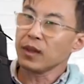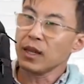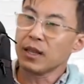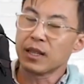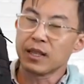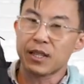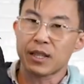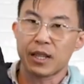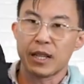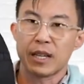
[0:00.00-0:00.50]

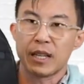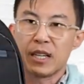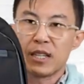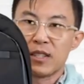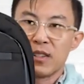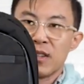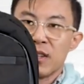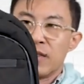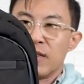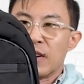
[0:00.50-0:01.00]
this thing is
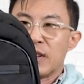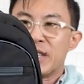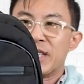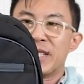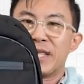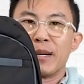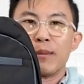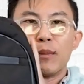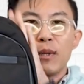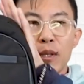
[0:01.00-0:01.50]
very
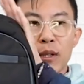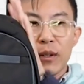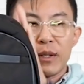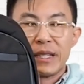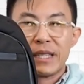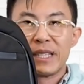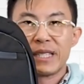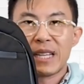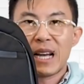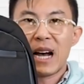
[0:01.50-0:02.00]
similar in
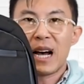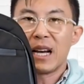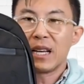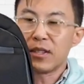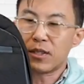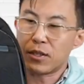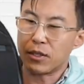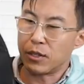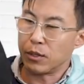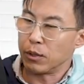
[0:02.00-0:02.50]

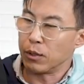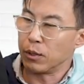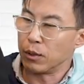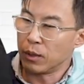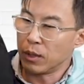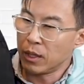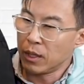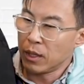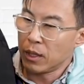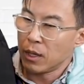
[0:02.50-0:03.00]
size
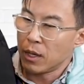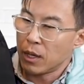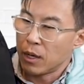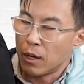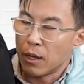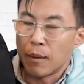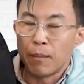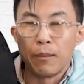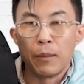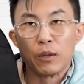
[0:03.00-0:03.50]
to
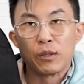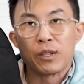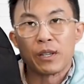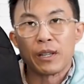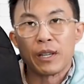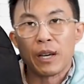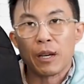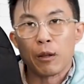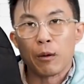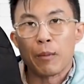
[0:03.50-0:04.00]
most of
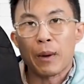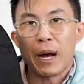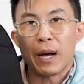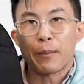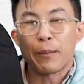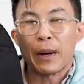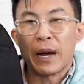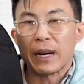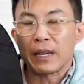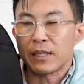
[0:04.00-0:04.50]
the other
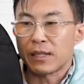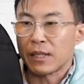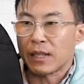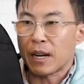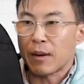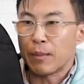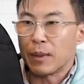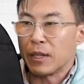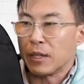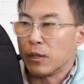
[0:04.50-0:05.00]
backpacks that
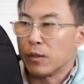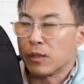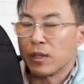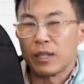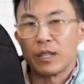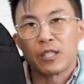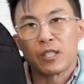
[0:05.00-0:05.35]
I've been using.